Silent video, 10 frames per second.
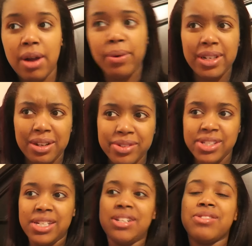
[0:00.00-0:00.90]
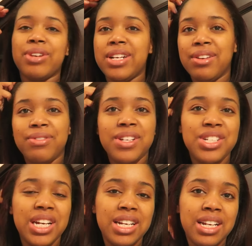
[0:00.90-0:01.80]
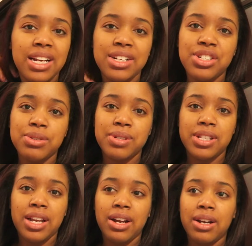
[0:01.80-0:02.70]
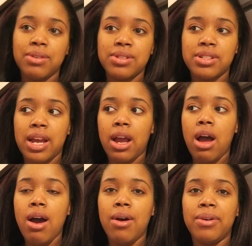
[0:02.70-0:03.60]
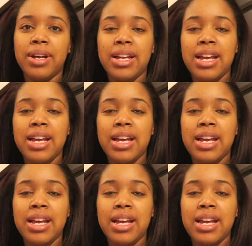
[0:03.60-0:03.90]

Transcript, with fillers: I went downstairs ready to feed Jaden, and she was there, and I was just like, oh.